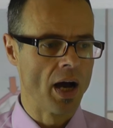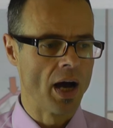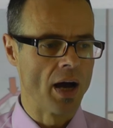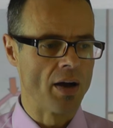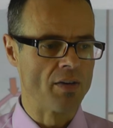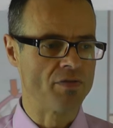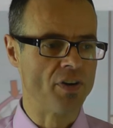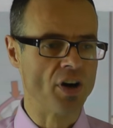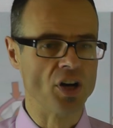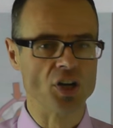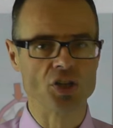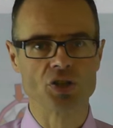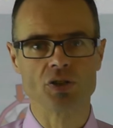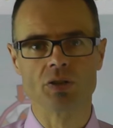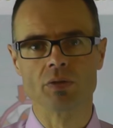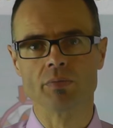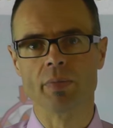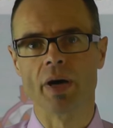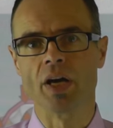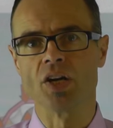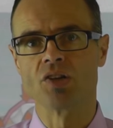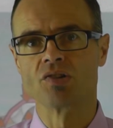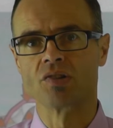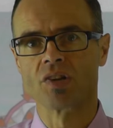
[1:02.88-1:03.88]
functional
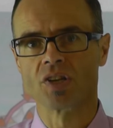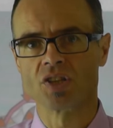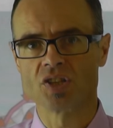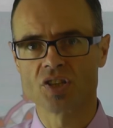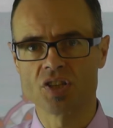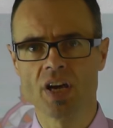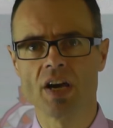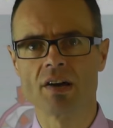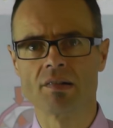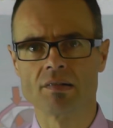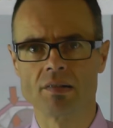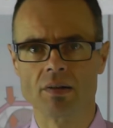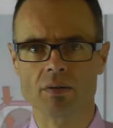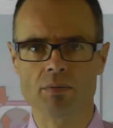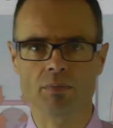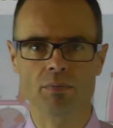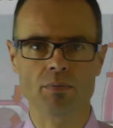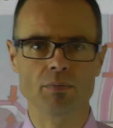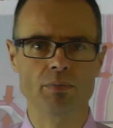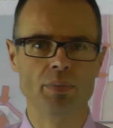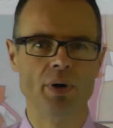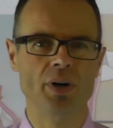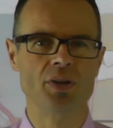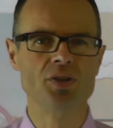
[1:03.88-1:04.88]
matrix theorem,
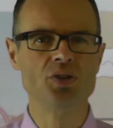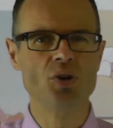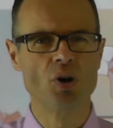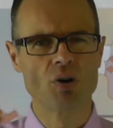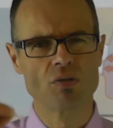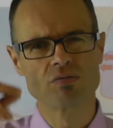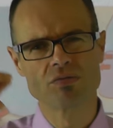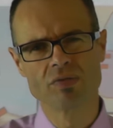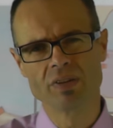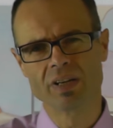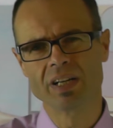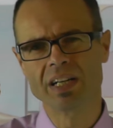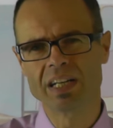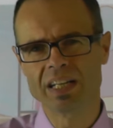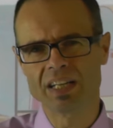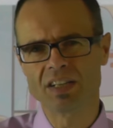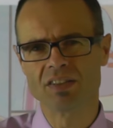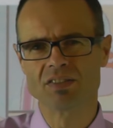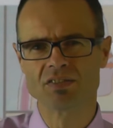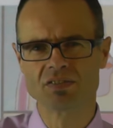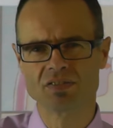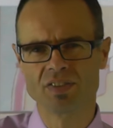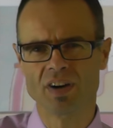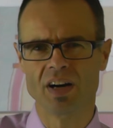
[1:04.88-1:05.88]
but not really
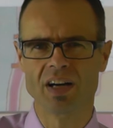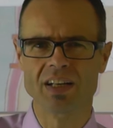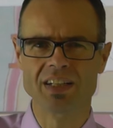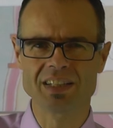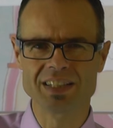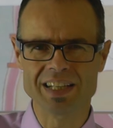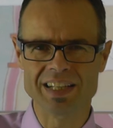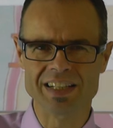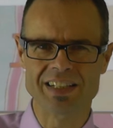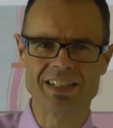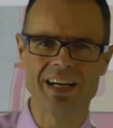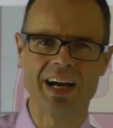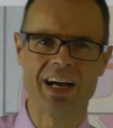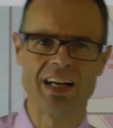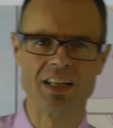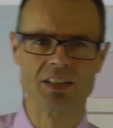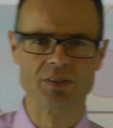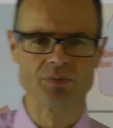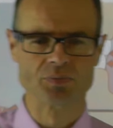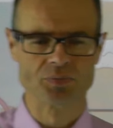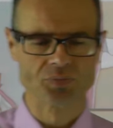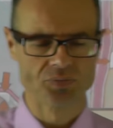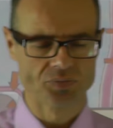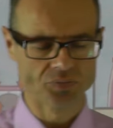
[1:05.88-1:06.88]
in fine detail.